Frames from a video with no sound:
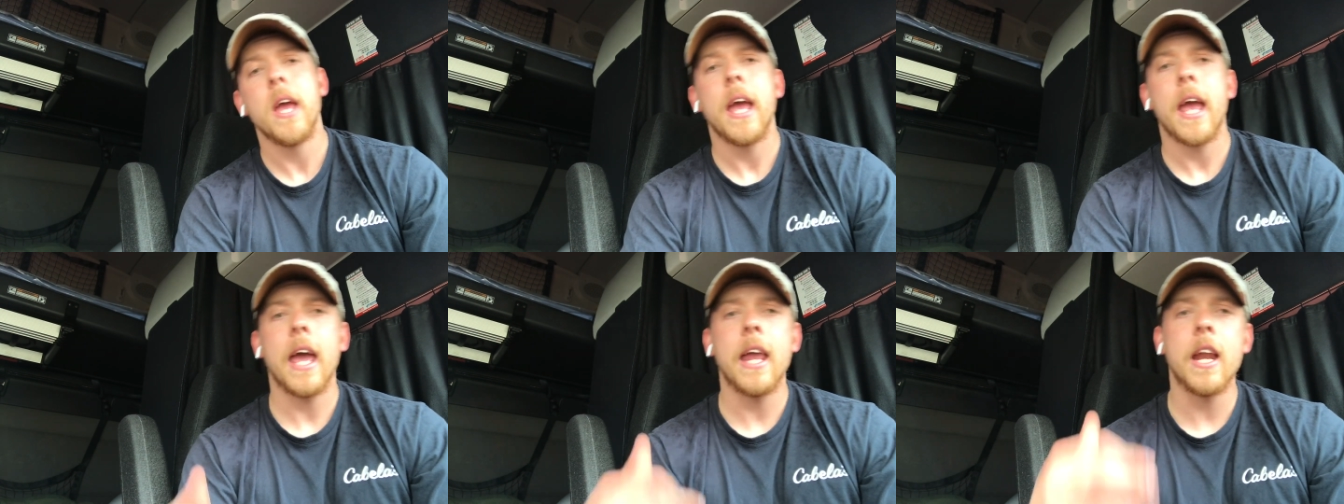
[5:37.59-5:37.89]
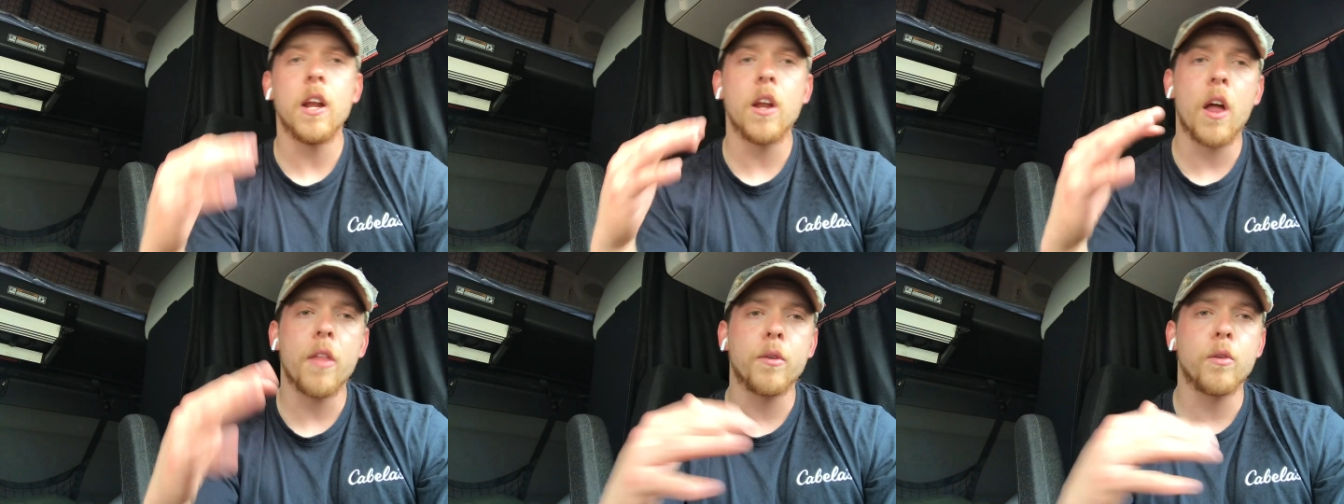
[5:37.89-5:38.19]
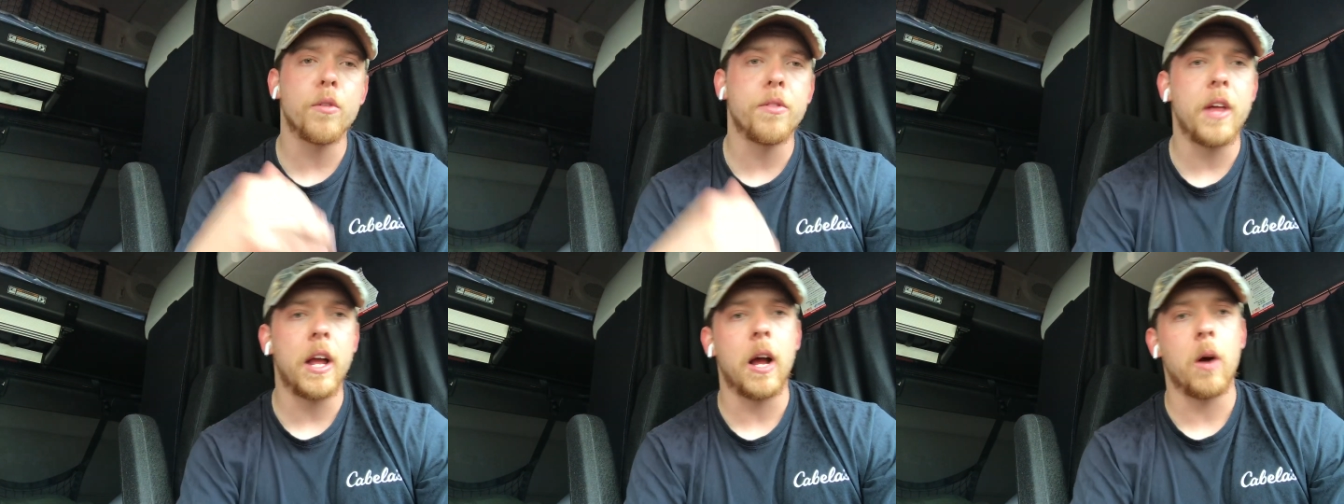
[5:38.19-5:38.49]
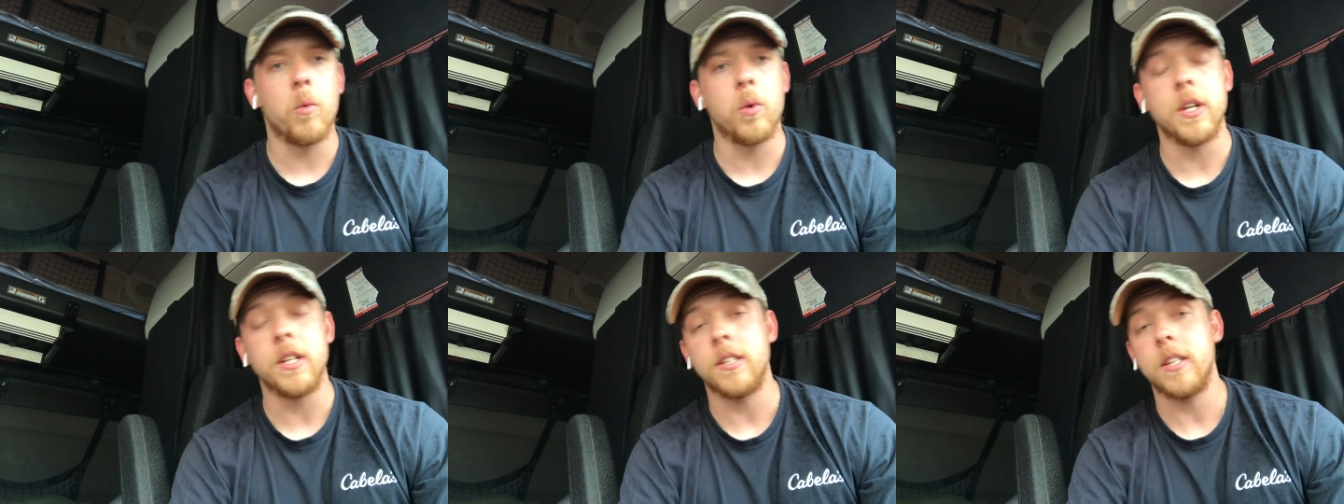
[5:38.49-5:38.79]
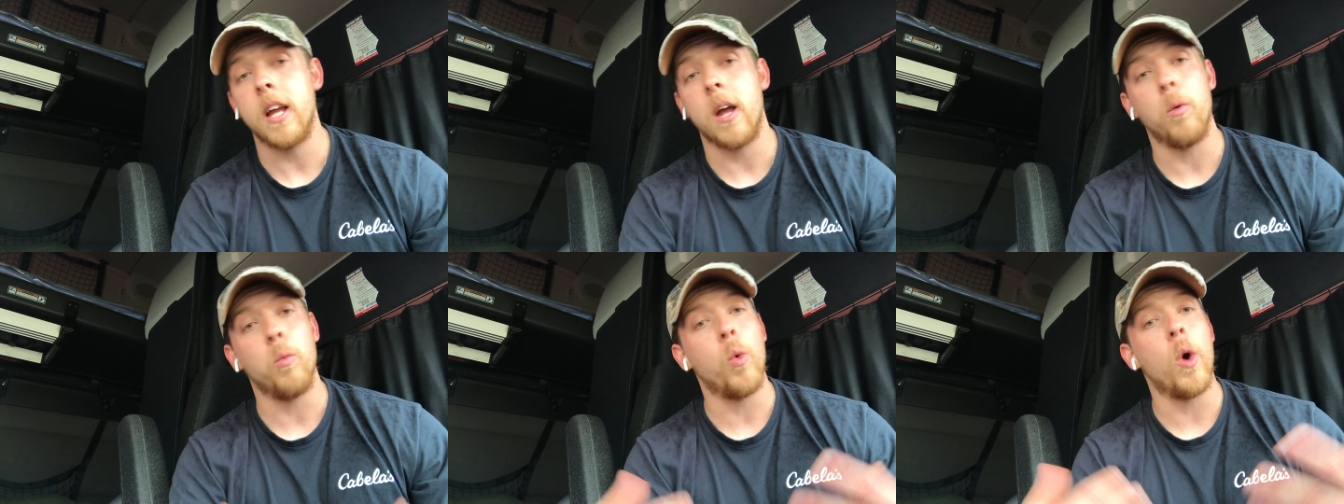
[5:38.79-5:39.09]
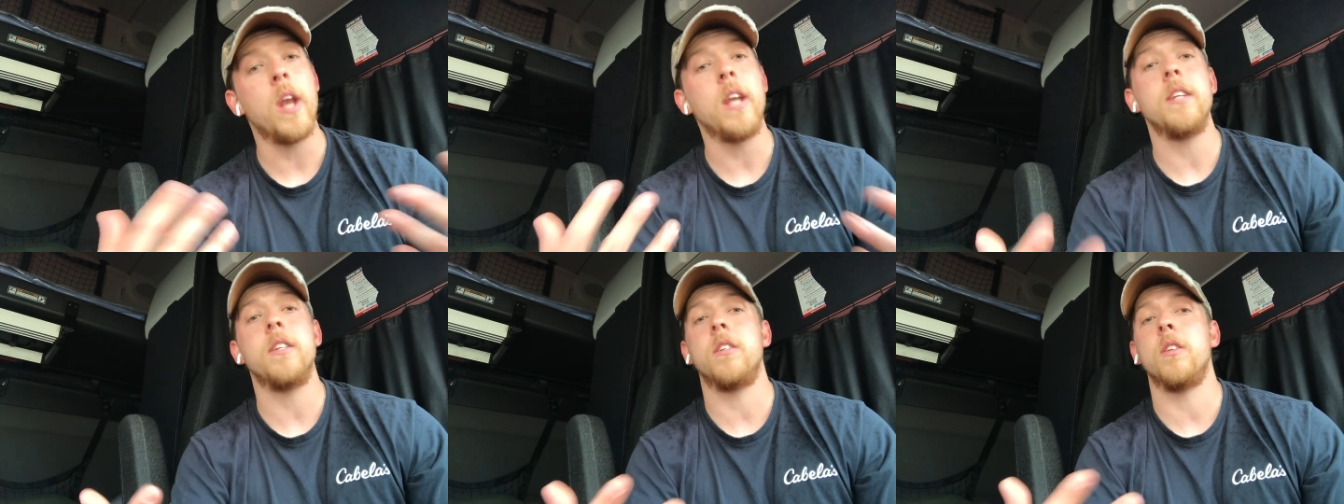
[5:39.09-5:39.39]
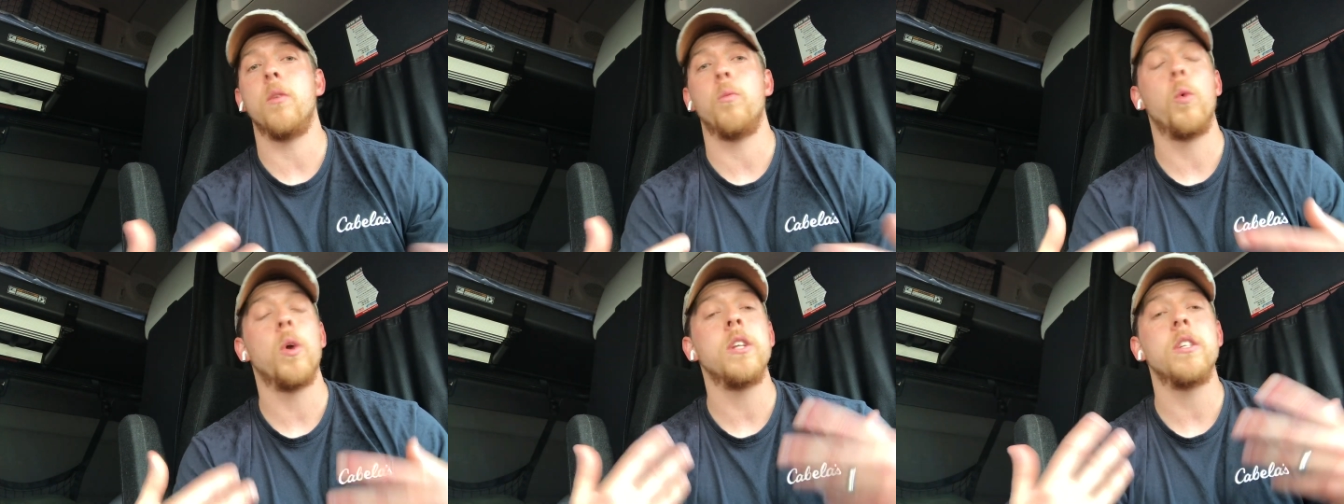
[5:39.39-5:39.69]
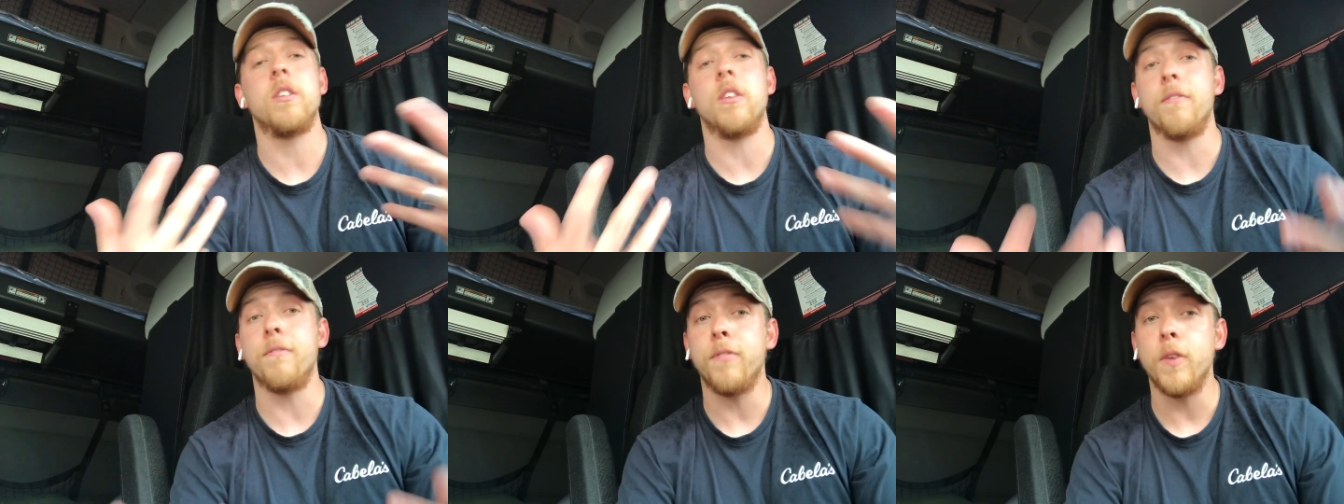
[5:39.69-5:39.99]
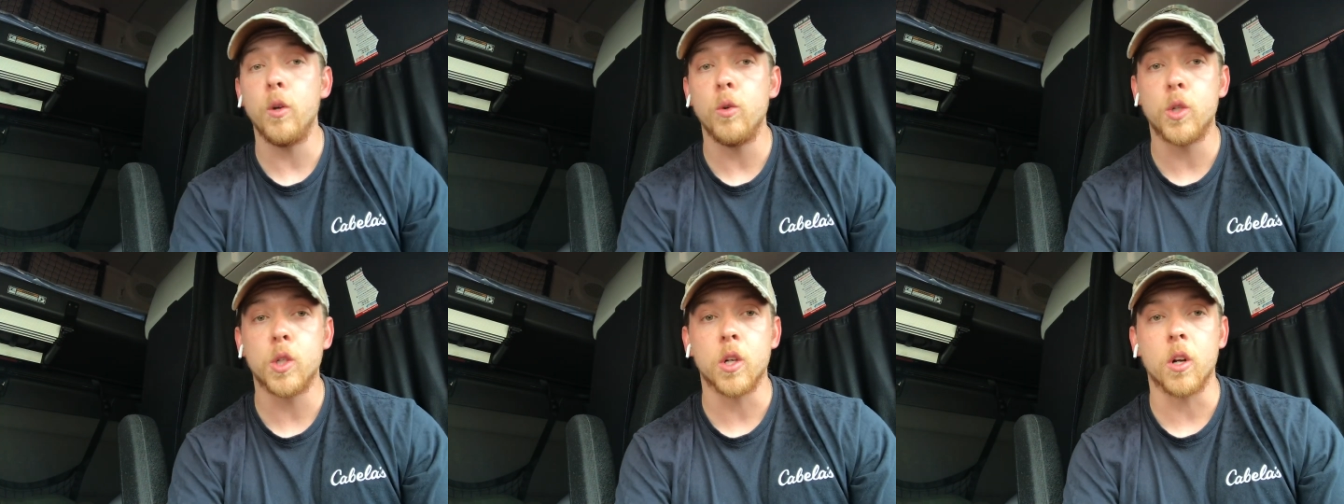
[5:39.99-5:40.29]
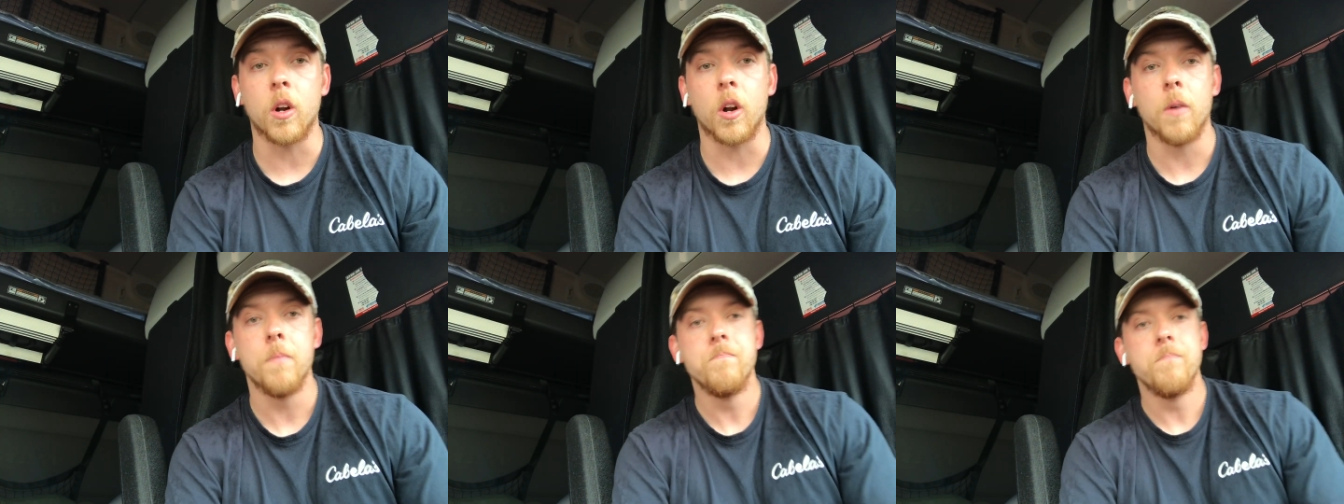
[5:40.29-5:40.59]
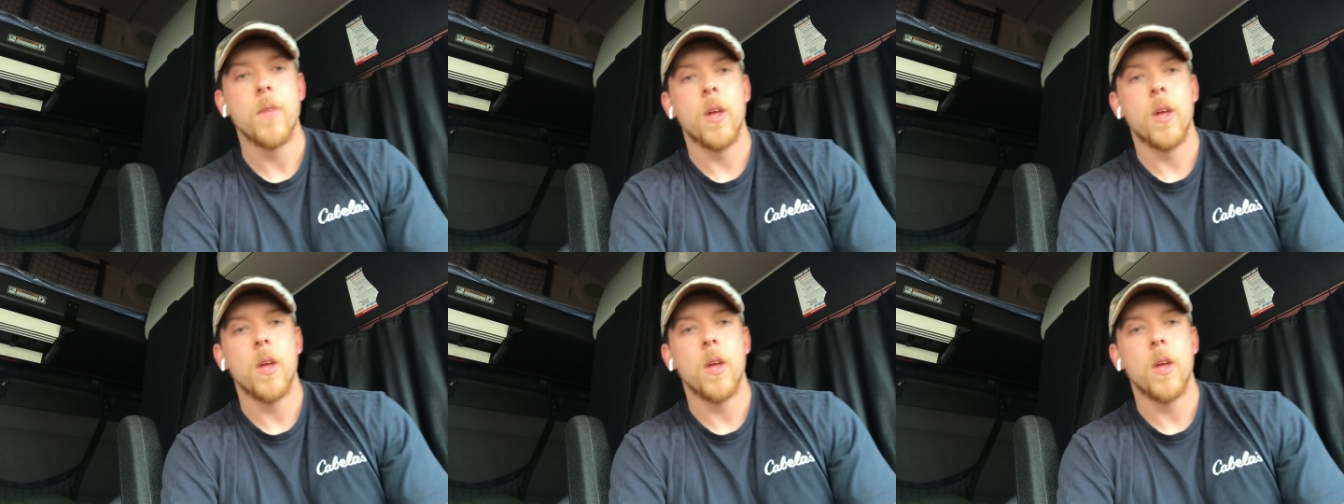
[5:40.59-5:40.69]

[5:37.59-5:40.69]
And another thing I want to say, what is what is the future